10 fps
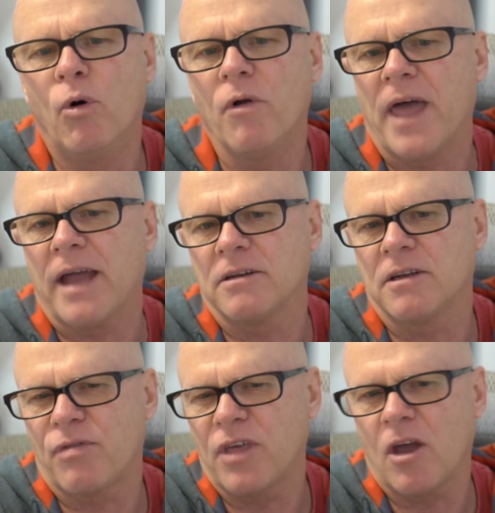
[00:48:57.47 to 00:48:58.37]
bought that
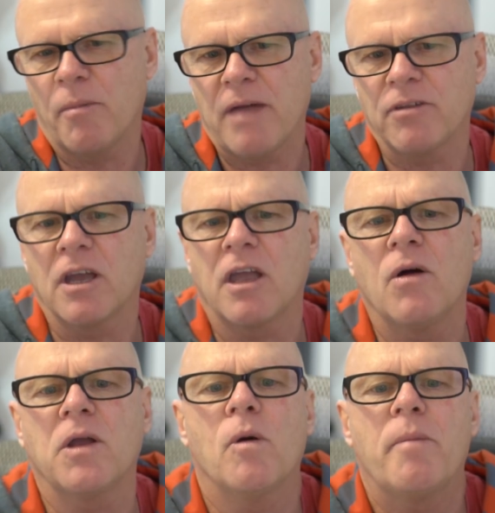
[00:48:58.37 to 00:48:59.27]
and you think I'm having a
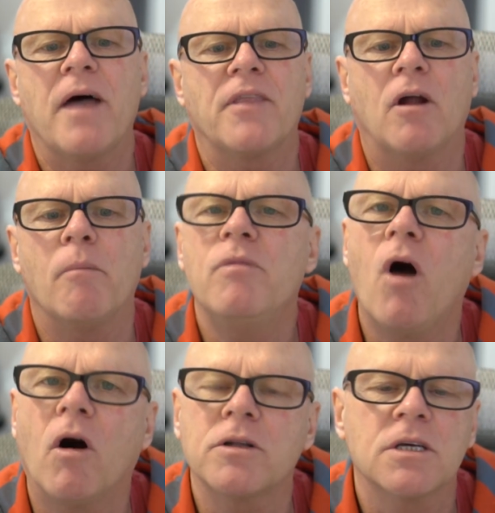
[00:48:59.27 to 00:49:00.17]
go at you about that. I'm
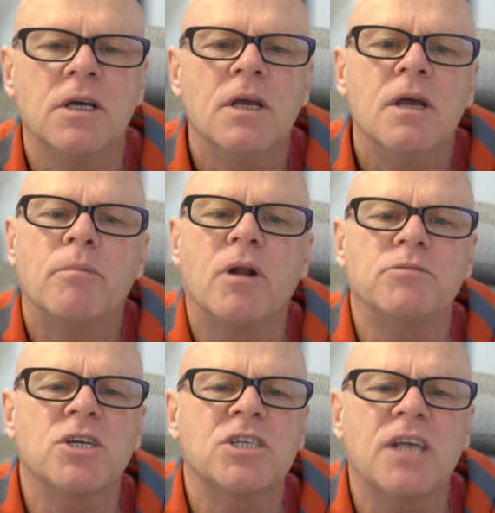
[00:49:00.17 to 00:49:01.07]
not, but
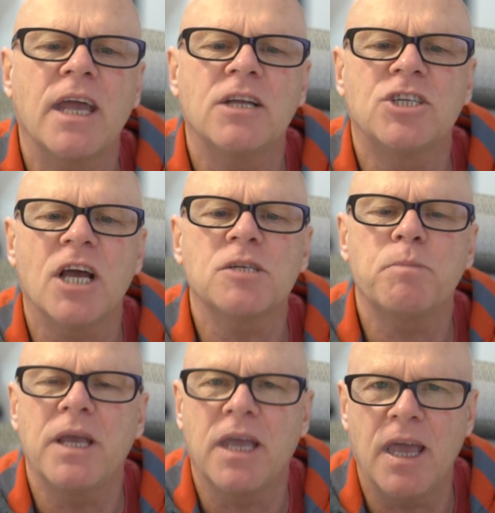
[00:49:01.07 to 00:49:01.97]
I'm just saying
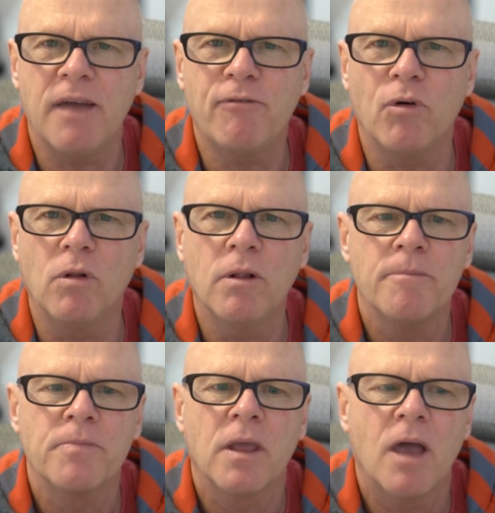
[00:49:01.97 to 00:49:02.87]
just be
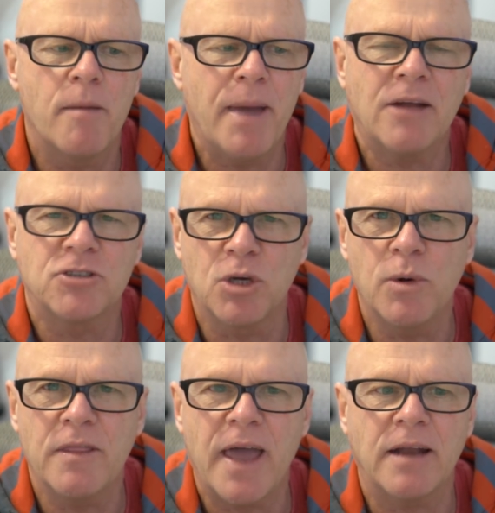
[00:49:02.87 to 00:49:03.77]
careful about
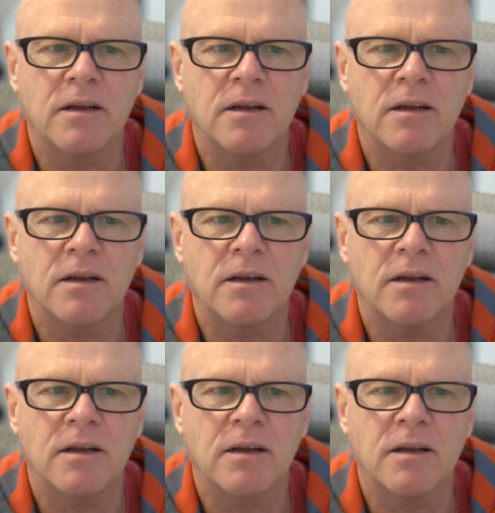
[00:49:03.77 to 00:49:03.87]
doing